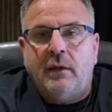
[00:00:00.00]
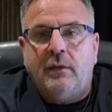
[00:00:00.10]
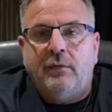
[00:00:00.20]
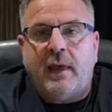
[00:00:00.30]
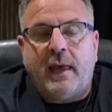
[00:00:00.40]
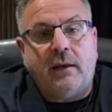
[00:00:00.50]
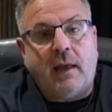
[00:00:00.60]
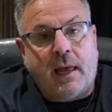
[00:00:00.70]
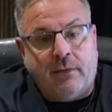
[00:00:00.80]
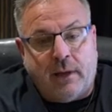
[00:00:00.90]
then
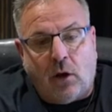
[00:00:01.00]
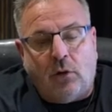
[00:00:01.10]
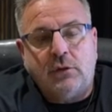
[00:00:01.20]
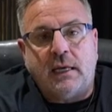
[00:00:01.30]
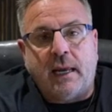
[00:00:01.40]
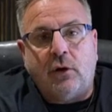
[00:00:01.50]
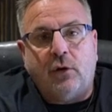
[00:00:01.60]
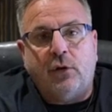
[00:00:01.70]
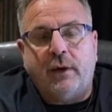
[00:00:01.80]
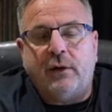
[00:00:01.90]
and they alternate all
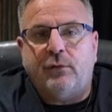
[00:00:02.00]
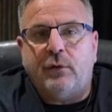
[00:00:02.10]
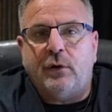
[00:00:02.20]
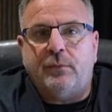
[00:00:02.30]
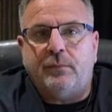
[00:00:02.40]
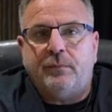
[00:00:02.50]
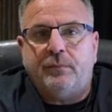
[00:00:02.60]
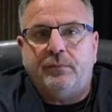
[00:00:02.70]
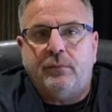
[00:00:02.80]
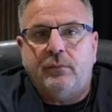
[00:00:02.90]
the way through,
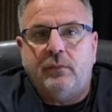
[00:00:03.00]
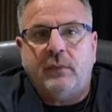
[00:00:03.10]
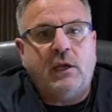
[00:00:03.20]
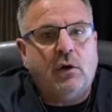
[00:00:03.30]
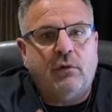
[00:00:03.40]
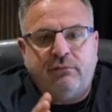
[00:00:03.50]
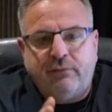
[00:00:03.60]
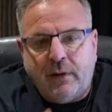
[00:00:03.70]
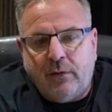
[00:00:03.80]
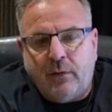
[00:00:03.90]
then you can
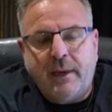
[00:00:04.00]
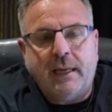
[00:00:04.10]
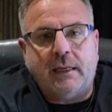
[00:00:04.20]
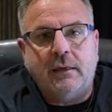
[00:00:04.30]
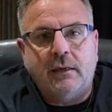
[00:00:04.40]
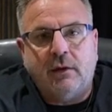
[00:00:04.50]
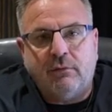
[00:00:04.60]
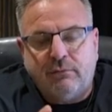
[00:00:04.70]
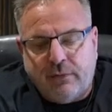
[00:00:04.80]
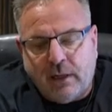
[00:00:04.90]
fill them in. You can
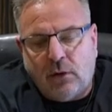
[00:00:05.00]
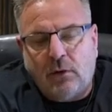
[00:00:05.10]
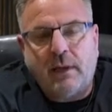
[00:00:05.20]
fill all